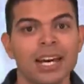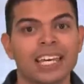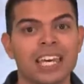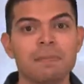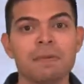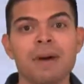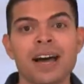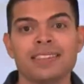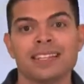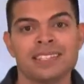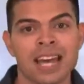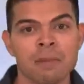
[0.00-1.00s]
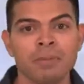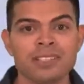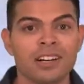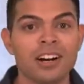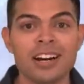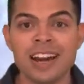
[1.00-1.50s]
Keep in mind that
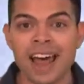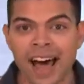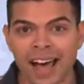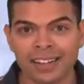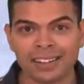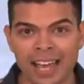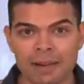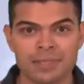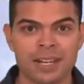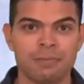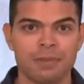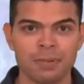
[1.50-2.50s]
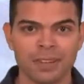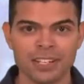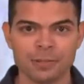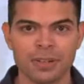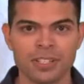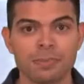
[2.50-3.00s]
tablets are not laptop
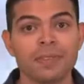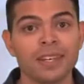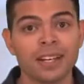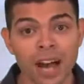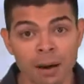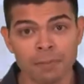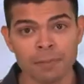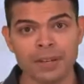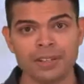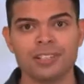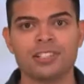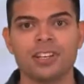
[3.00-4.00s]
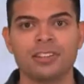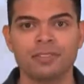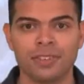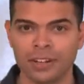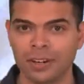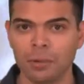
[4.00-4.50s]
replacements, but they complement each
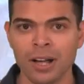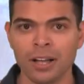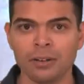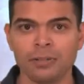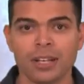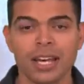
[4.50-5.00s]
other very well.